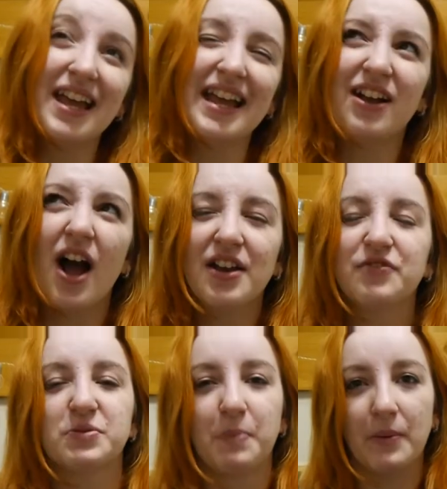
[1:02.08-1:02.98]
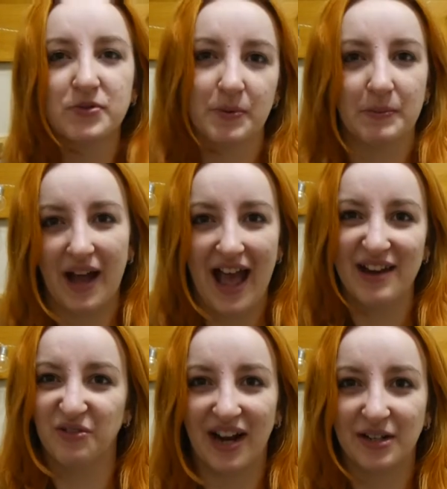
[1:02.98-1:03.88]
It kind of just popped up in my
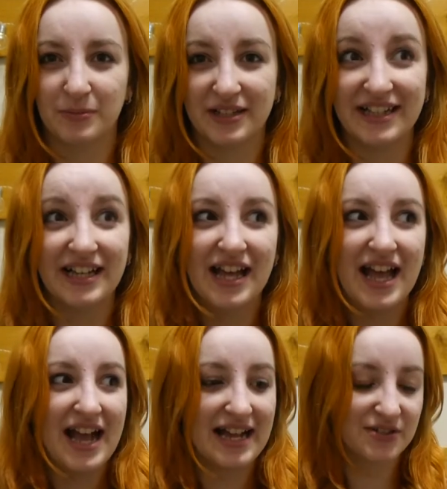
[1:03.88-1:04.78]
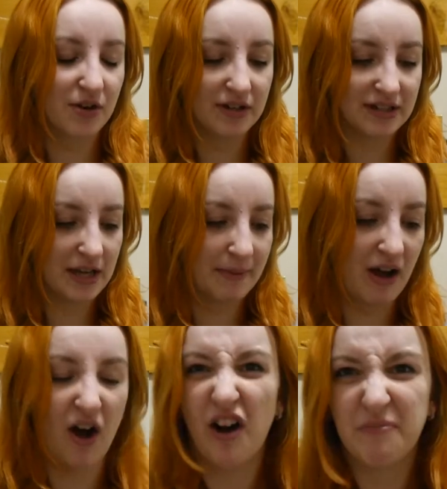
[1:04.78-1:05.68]
head randomly. It's currently
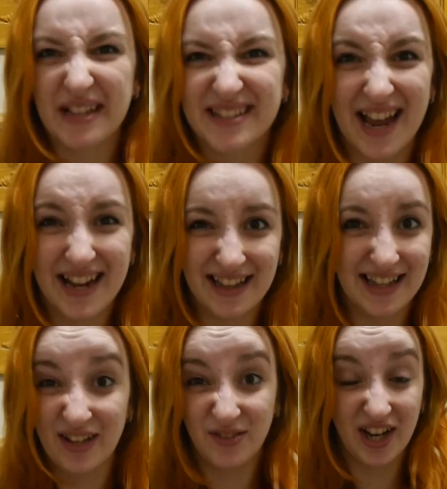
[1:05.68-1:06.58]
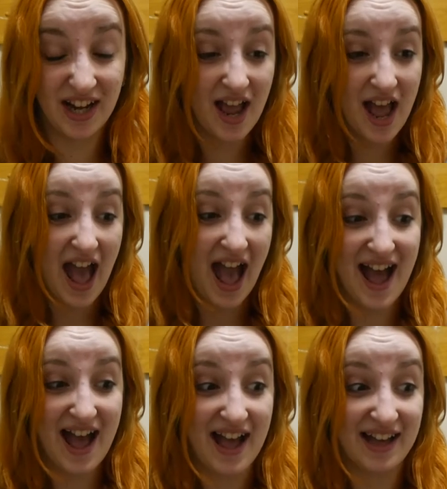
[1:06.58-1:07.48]
about 10:30 in the evening,
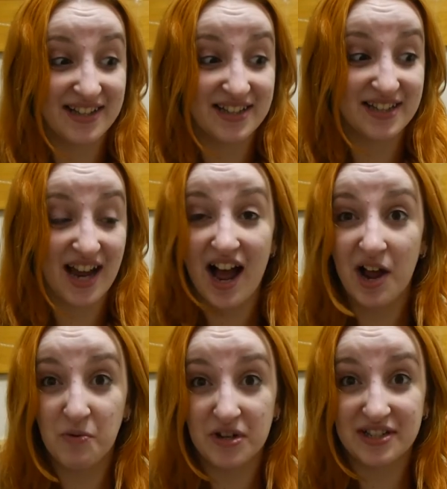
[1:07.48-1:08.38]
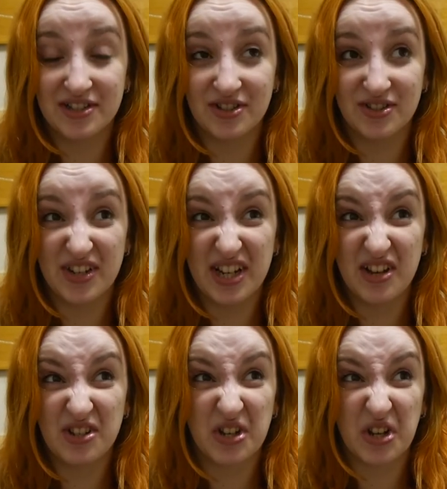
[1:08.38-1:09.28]
and I wanted to do this
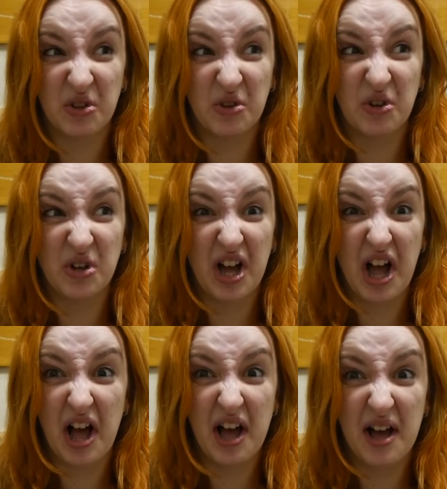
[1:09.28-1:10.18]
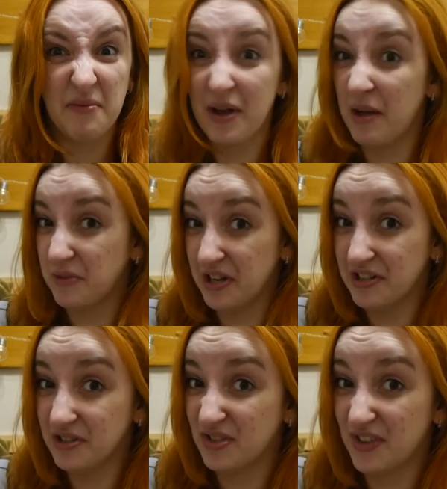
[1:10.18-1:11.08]
video, so I thought, I'm
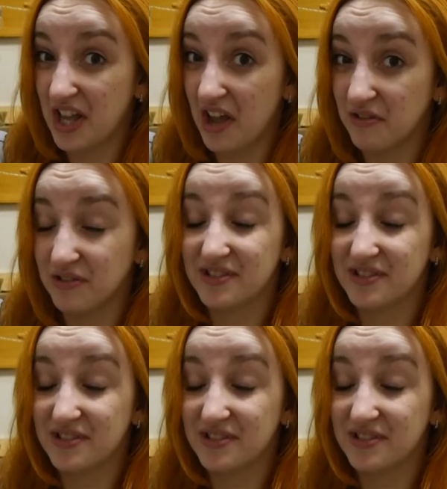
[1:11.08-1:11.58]
gonna do this video.